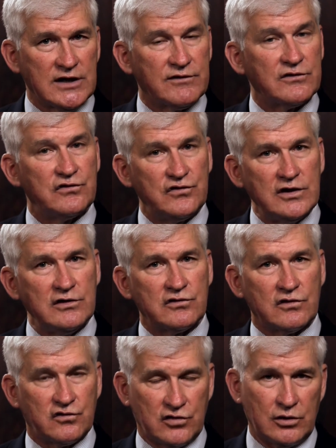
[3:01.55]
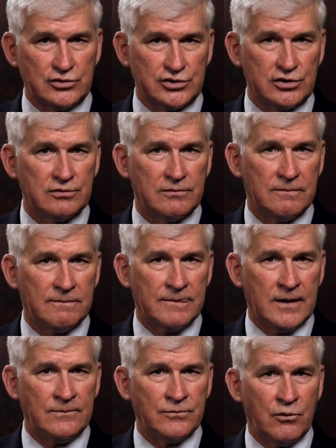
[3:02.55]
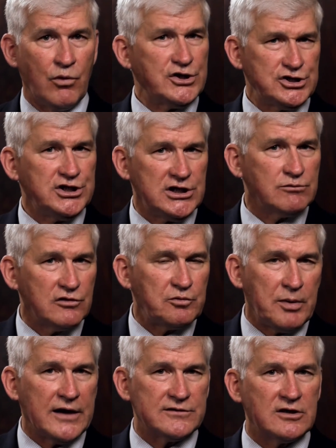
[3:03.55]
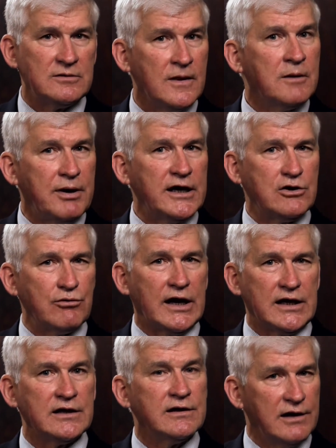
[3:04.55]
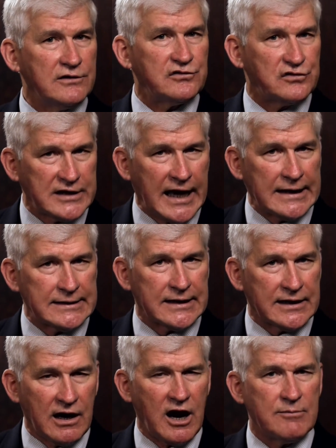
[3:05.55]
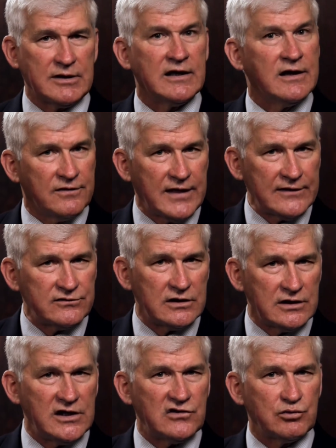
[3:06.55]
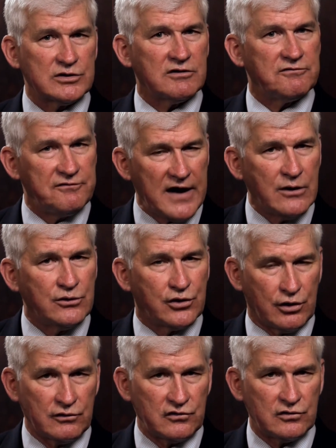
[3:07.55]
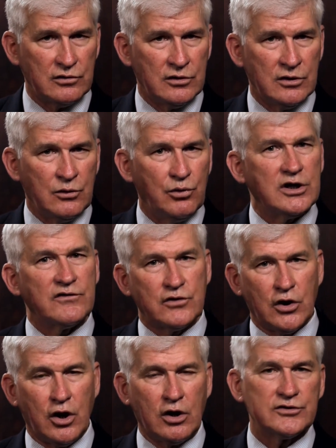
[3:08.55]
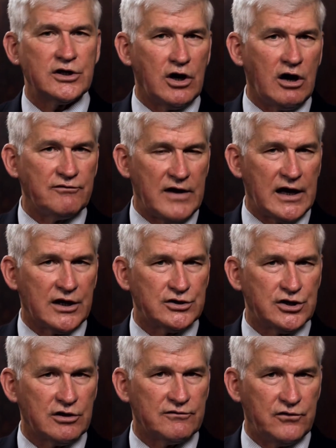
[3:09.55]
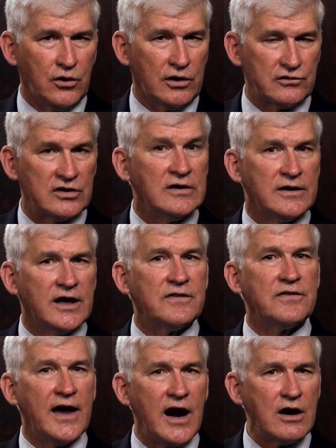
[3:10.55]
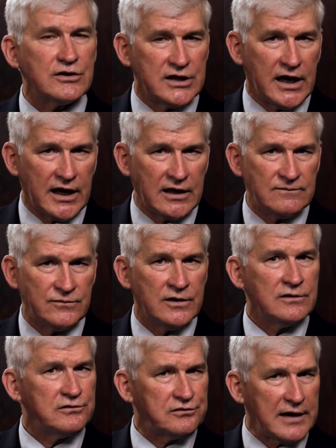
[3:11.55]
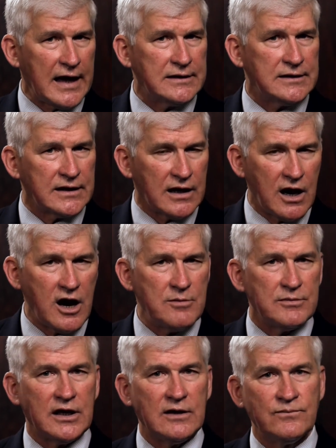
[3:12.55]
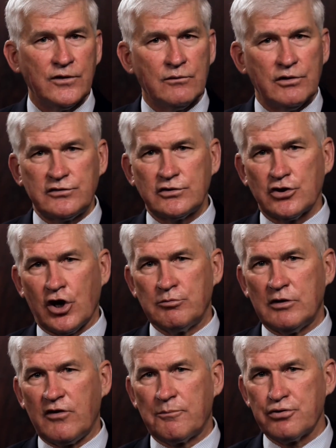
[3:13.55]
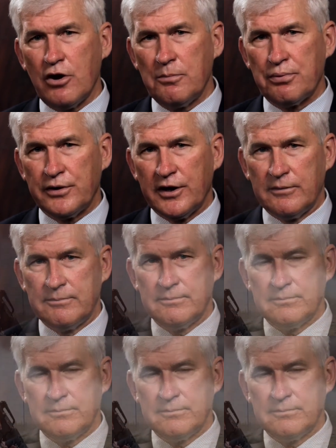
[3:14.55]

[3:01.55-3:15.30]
of the citizen soldier, Washington responded by creating a standing army. That's at least what the founders would have called the all-volunteer force. In their day, standing army was a term of opprobrium.